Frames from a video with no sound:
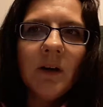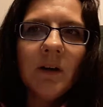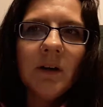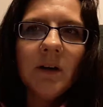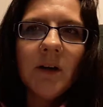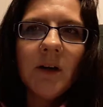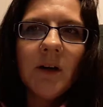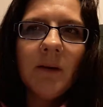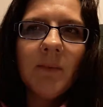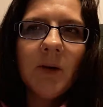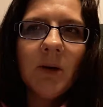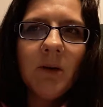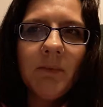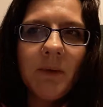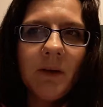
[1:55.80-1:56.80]
I'm
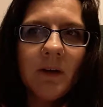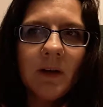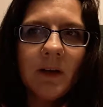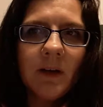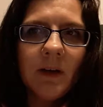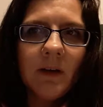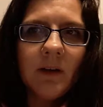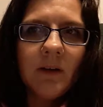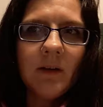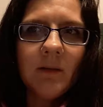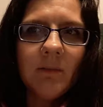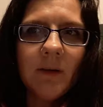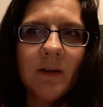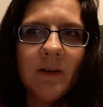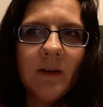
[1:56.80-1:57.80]
hoping I can get it done
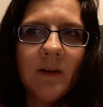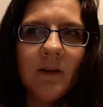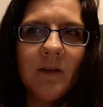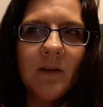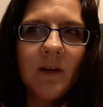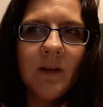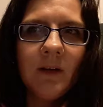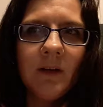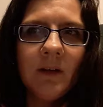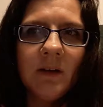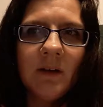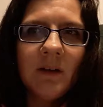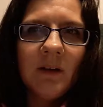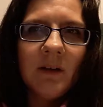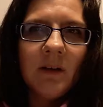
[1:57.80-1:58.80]
by the end of the year.
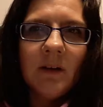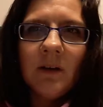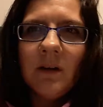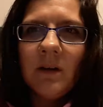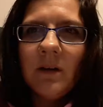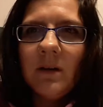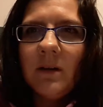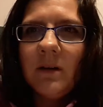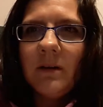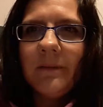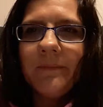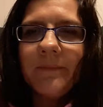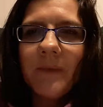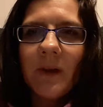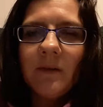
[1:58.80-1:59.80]

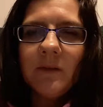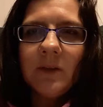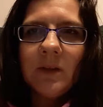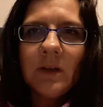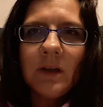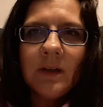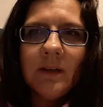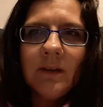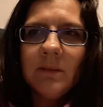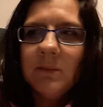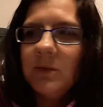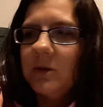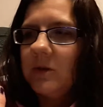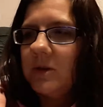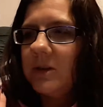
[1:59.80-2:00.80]
I've got a
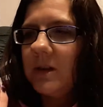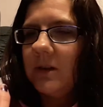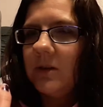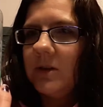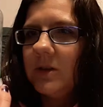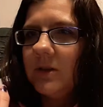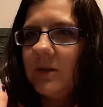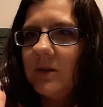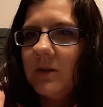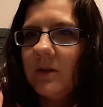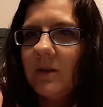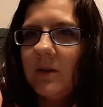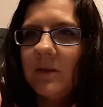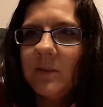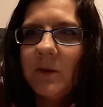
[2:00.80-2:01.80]
number of shower gels in
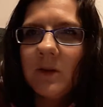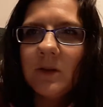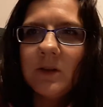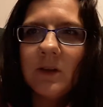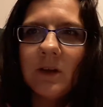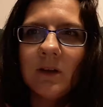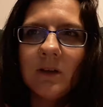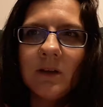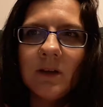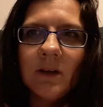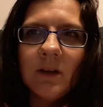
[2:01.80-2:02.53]
this project.